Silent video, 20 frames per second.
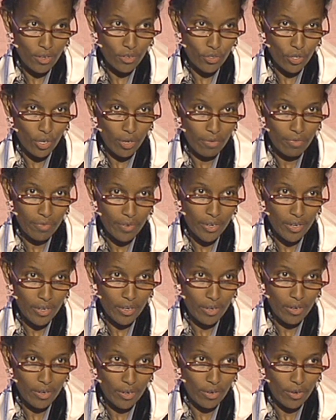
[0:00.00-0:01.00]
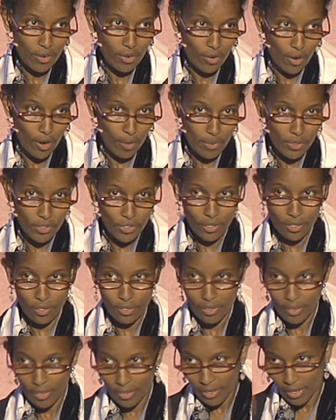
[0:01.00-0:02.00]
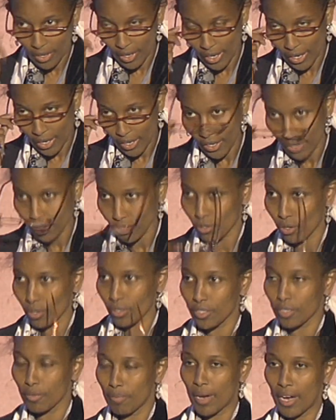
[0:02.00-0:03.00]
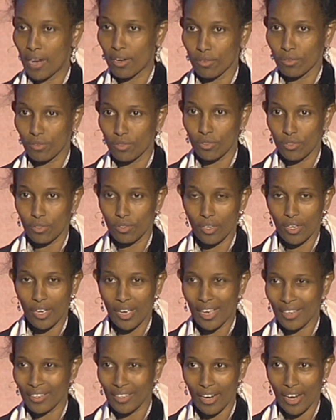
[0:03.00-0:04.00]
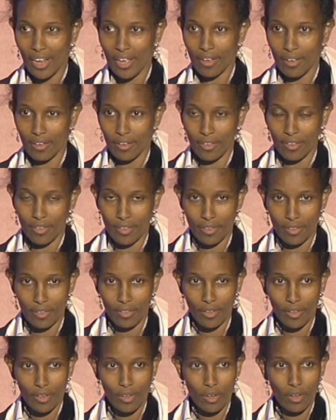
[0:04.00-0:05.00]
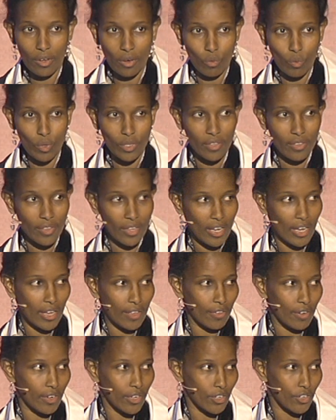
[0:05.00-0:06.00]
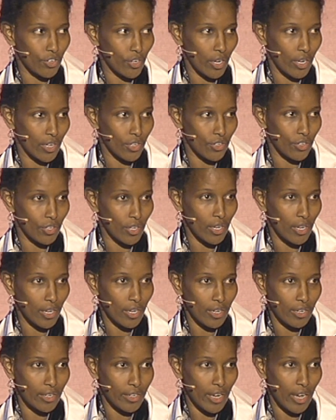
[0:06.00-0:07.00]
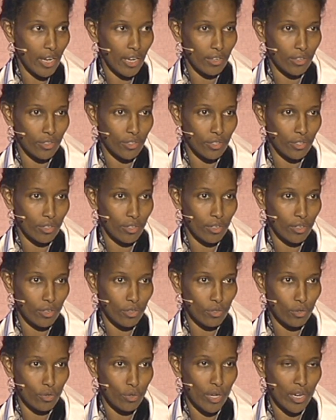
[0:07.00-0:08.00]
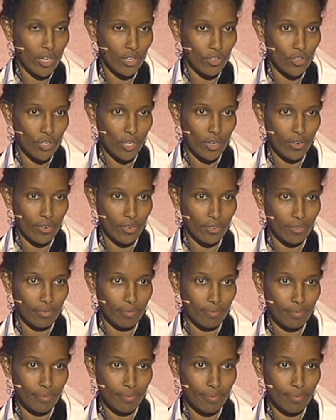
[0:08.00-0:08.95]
Jeffrey Roberts earlier talked about, at length, what the Catholic Church does to young children.